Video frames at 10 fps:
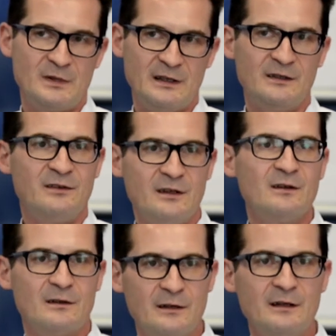in
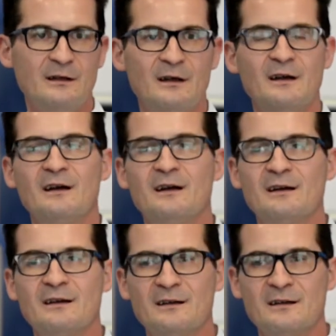theory,
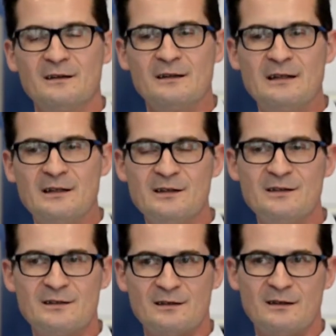it
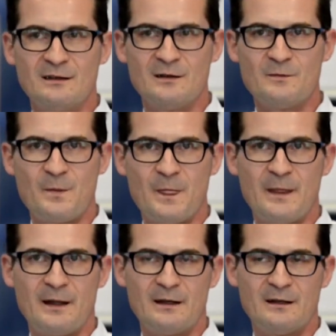is
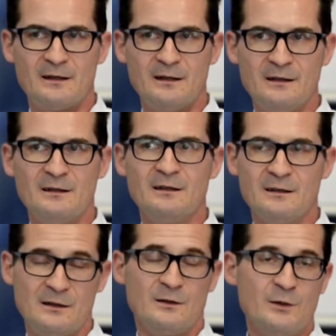in
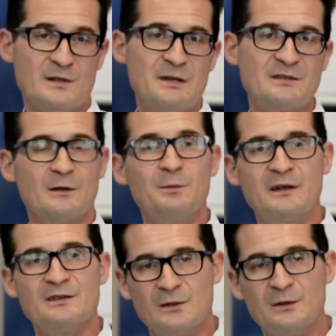US-based
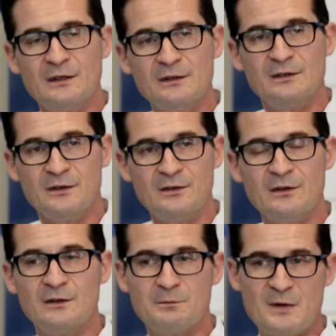company. So in
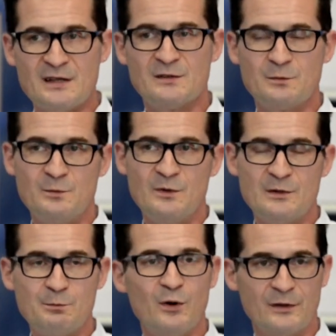theory, it must be
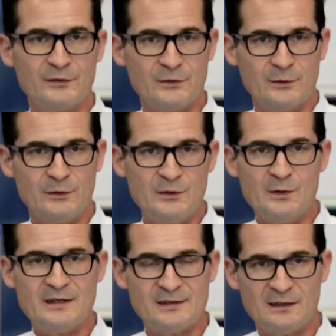reported to
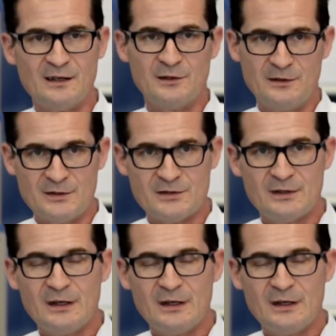US governance.